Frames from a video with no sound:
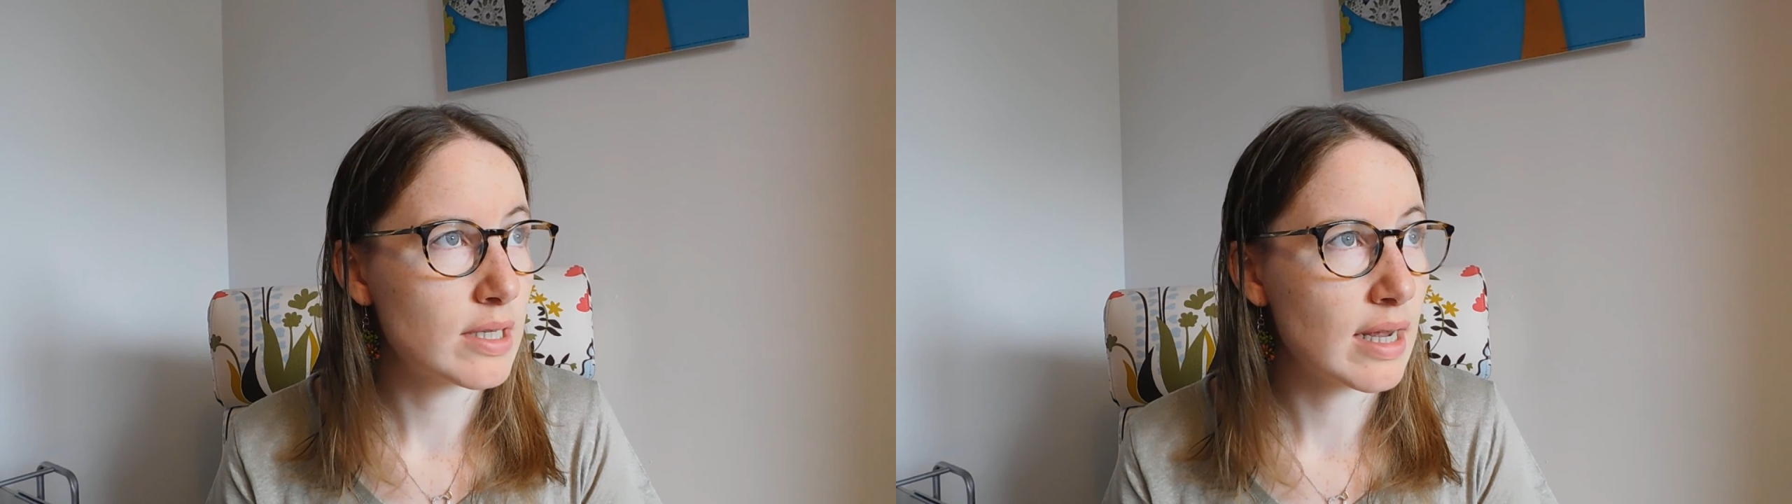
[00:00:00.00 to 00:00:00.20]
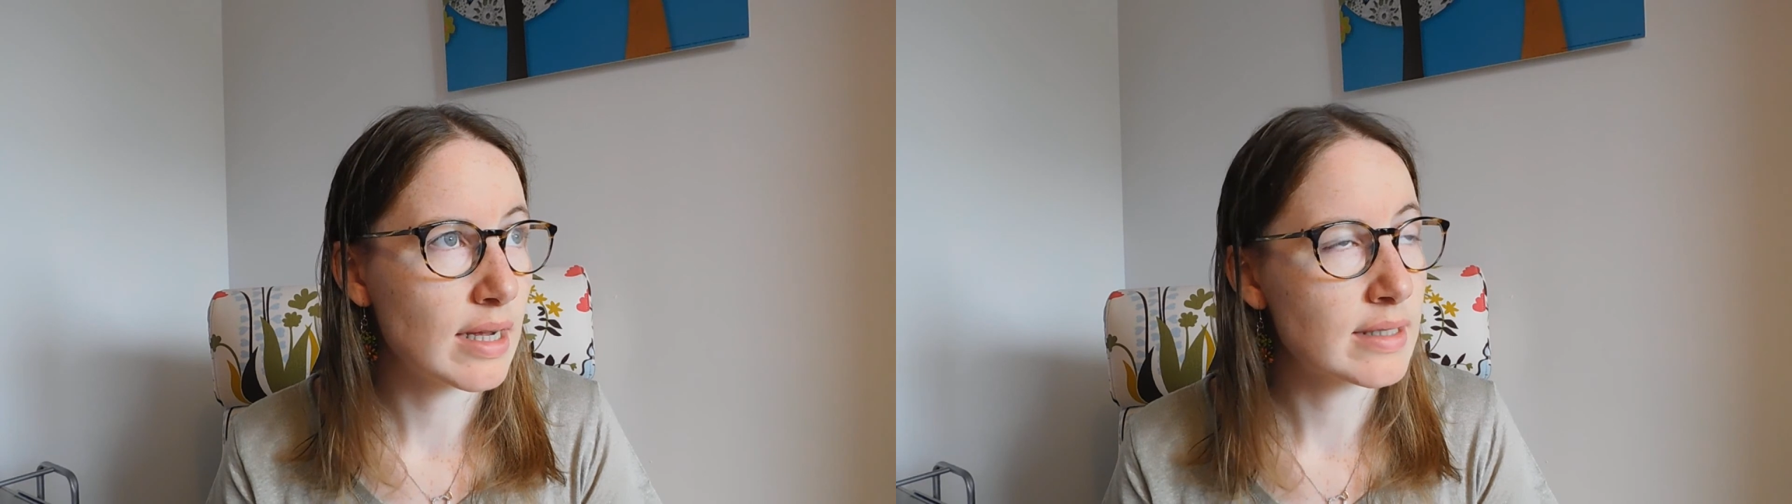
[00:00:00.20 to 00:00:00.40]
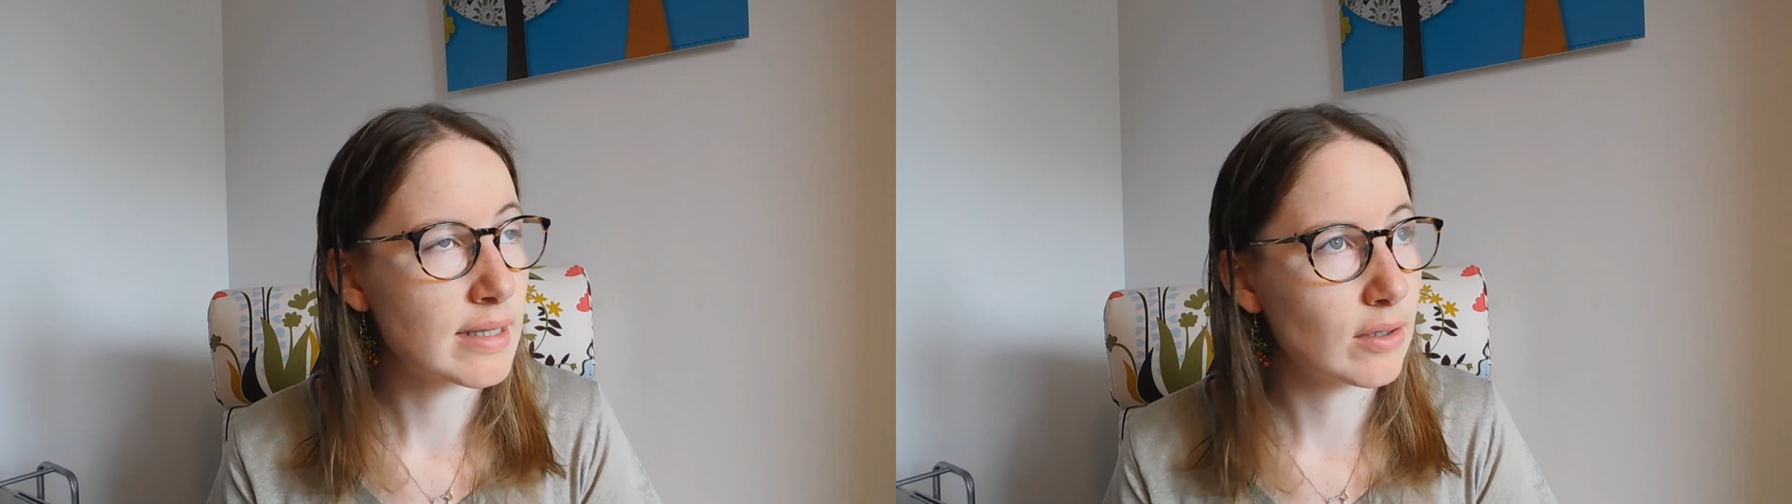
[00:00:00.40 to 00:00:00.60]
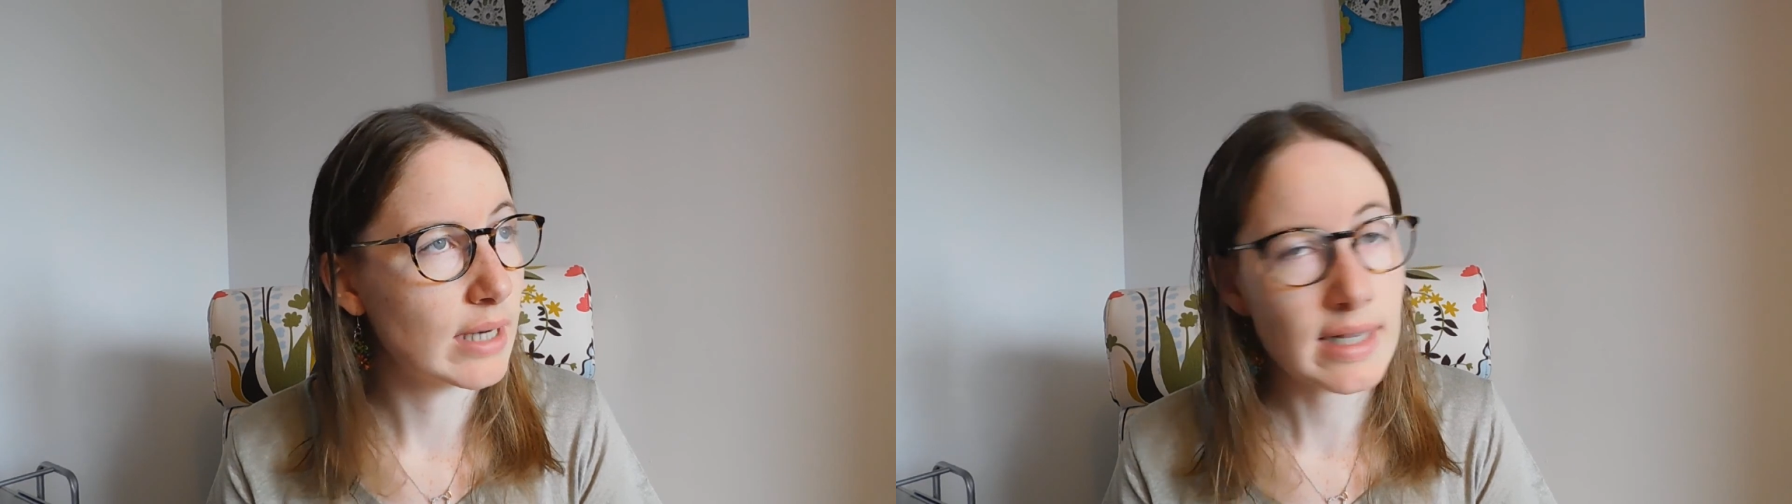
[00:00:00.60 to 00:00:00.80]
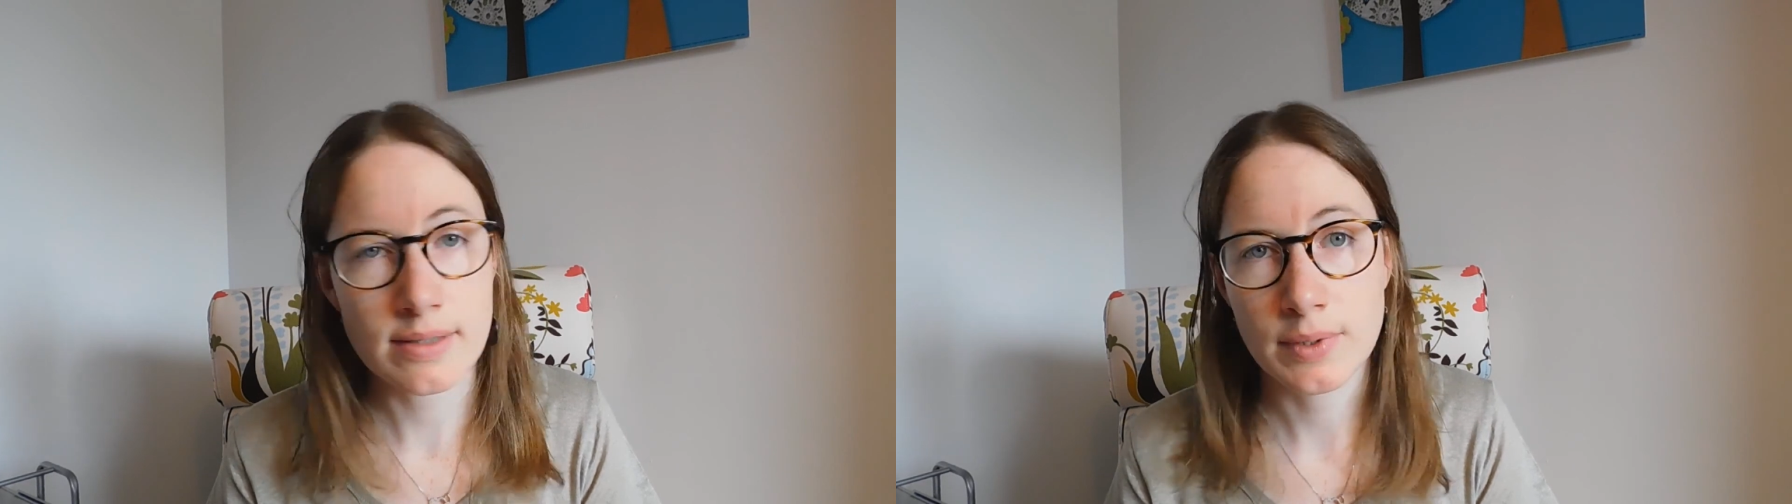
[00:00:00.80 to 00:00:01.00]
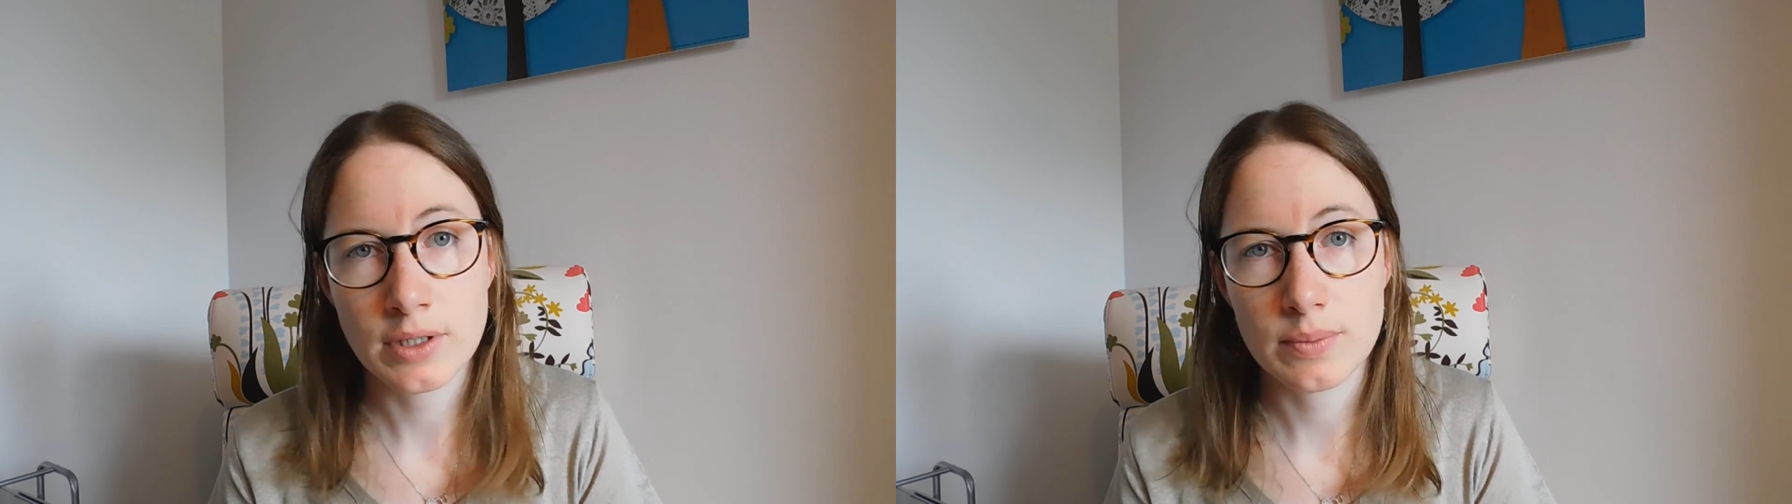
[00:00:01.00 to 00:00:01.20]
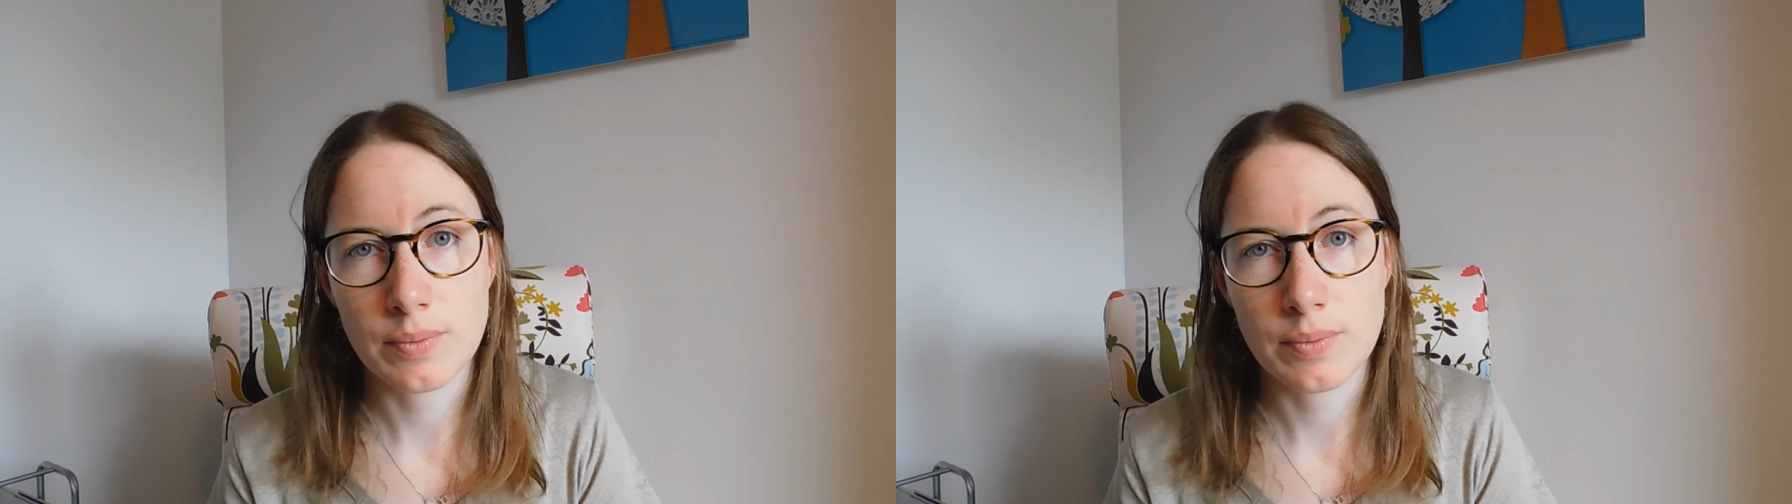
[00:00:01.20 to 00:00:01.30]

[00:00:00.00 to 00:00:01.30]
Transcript: say I'll see you next month,